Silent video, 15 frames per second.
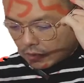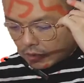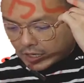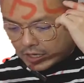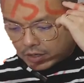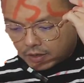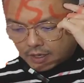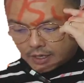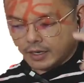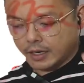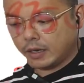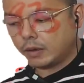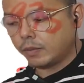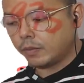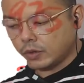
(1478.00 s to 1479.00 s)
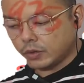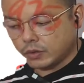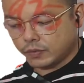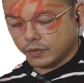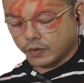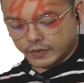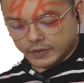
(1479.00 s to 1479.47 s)
it in your head. Useful
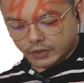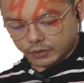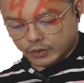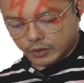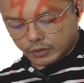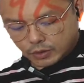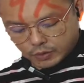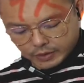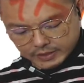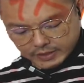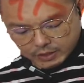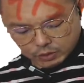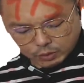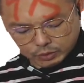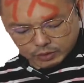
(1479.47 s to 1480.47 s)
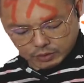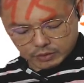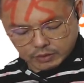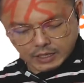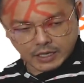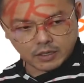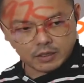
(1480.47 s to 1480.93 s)
over total. Don't go and say total
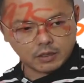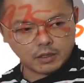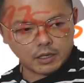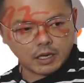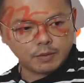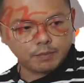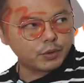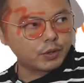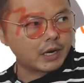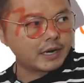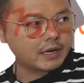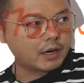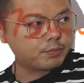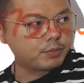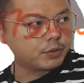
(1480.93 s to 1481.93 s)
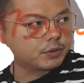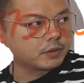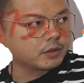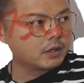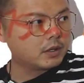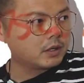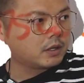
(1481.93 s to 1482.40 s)
input and output.
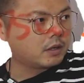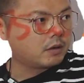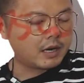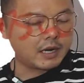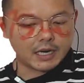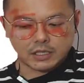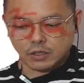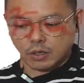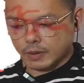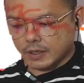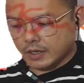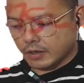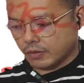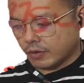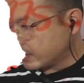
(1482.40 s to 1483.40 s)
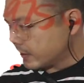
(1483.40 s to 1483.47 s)
Right? That's completely wrong.